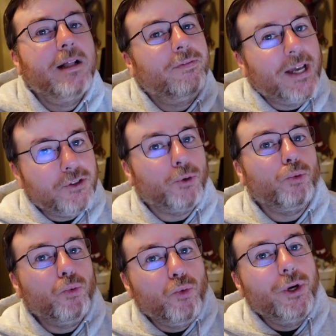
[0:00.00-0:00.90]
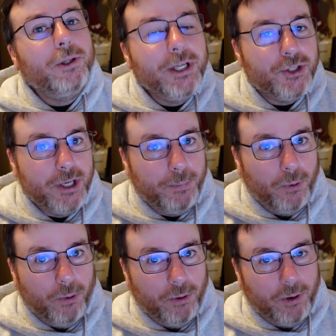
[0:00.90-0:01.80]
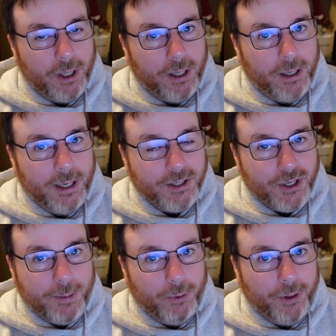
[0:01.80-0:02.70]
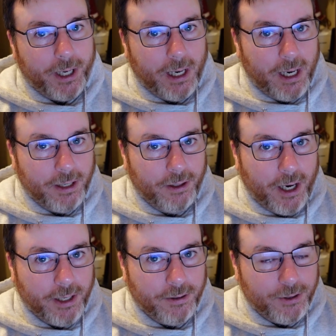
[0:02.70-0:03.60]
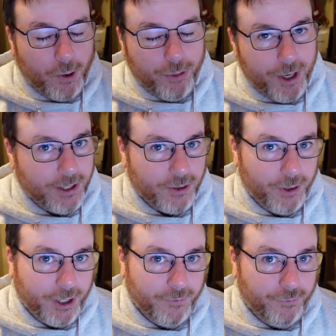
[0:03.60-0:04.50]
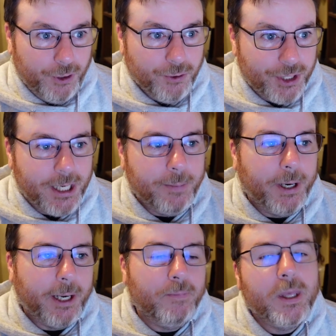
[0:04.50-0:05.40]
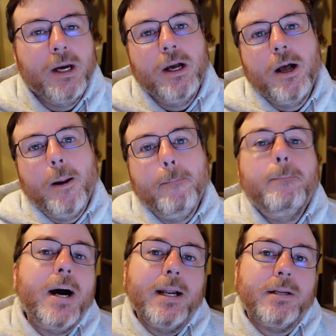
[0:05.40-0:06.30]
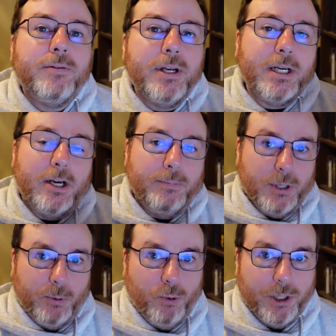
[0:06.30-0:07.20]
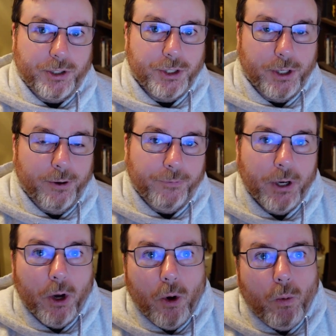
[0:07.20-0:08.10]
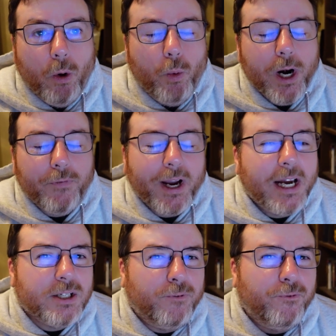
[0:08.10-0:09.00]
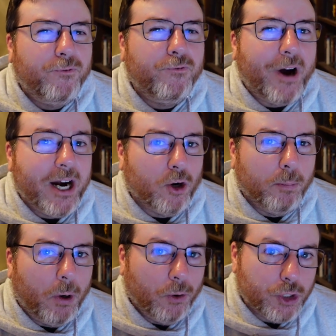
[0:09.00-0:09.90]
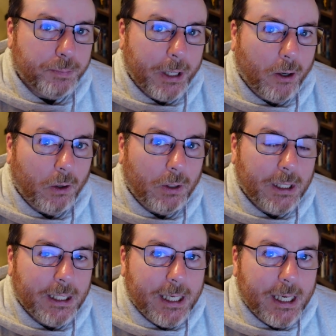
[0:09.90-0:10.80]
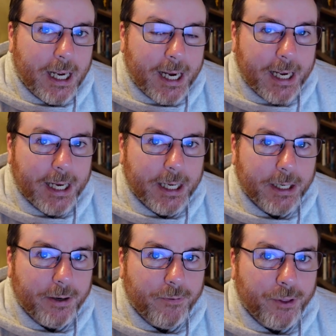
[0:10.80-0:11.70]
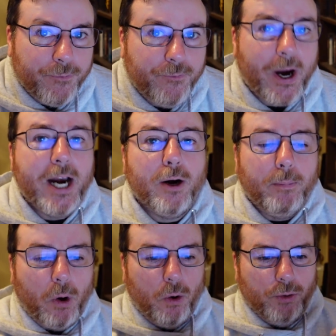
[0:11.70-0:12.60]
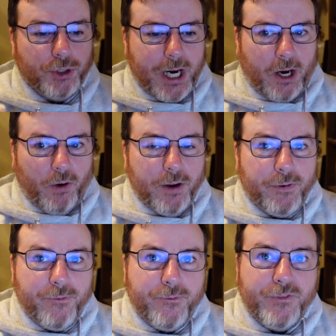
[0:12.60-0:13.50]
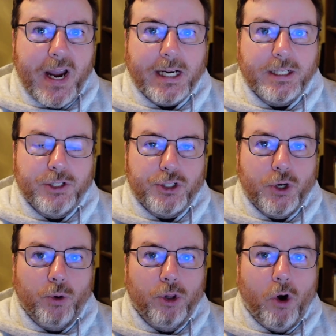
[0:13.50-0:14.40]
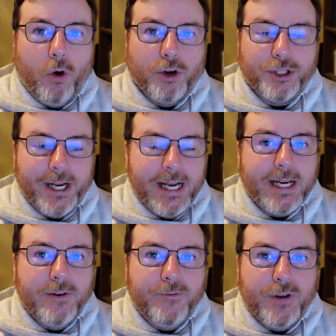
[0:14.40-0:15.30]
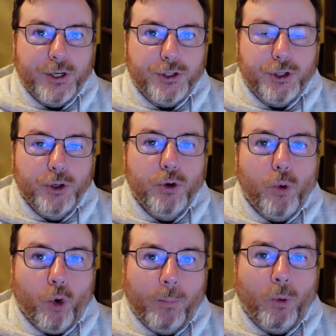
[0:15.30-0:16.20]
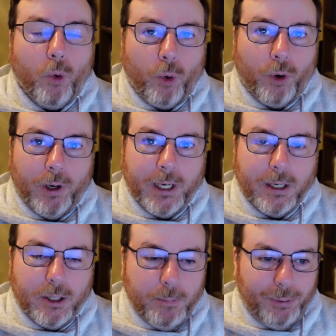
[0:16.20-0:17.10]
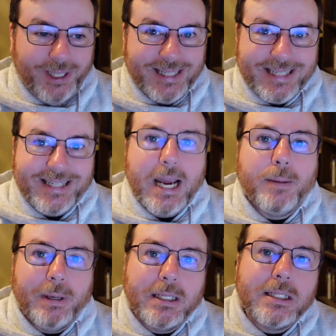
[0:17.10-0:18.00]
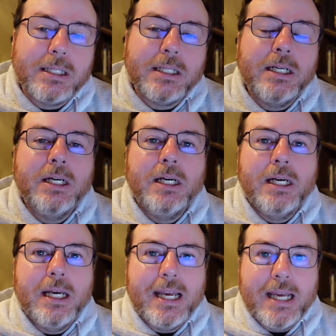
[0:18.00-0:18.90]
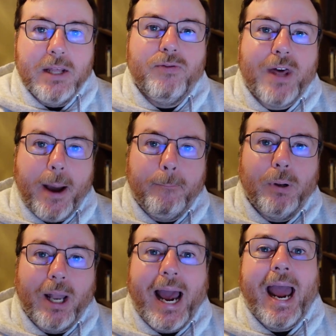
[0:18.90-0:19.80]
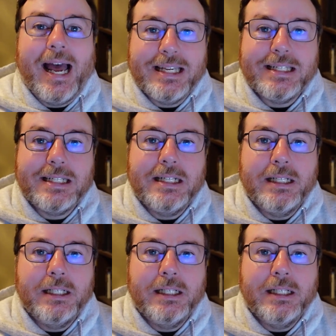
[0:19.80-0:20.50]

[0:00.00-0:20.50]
That's a really simple example that I don't think is going to confuse anybody. But then comes up questions of, well, what if I cast a fireball spell? And the fireball's area of effect is so large that it can fit two or more incomplete segments in that blast.